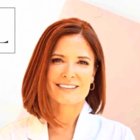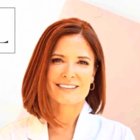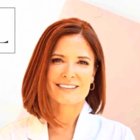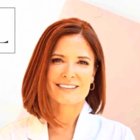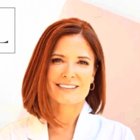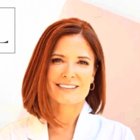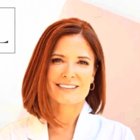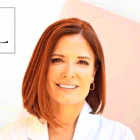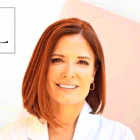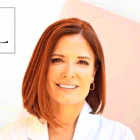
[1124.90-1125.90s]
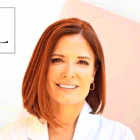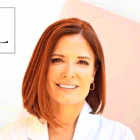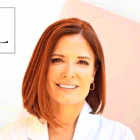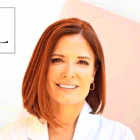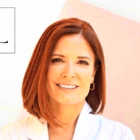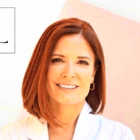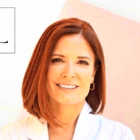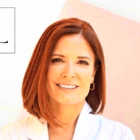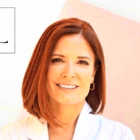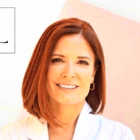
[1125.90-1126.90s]

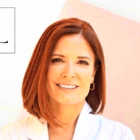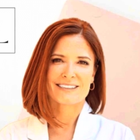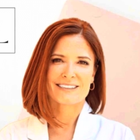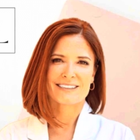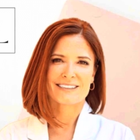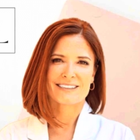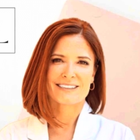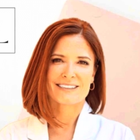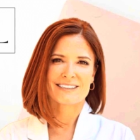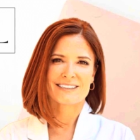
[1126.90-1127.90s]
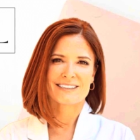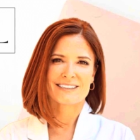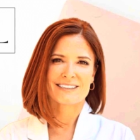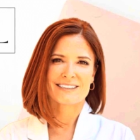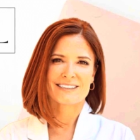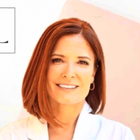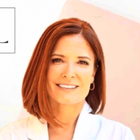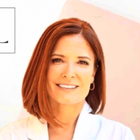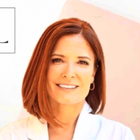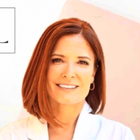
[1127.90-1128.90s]

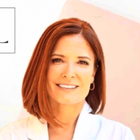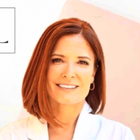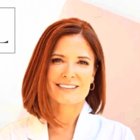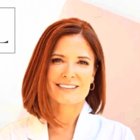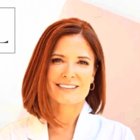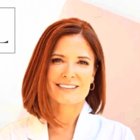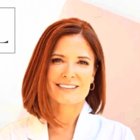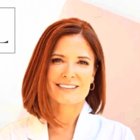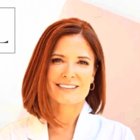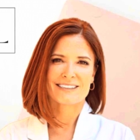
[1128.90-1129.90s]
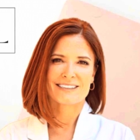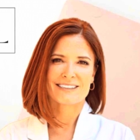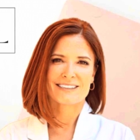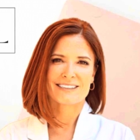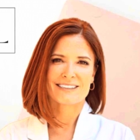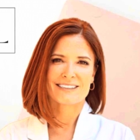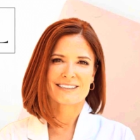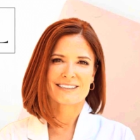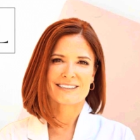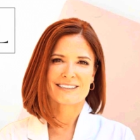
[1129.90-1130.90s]

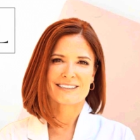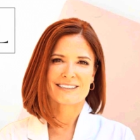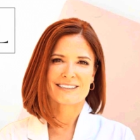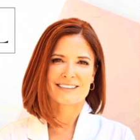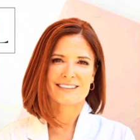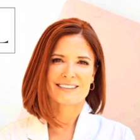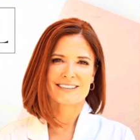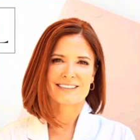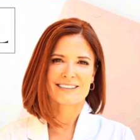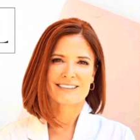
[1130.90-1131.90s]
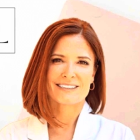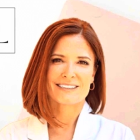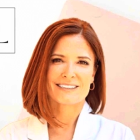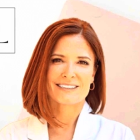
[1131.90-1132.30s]
The face doesn't move, so there is nothing to read.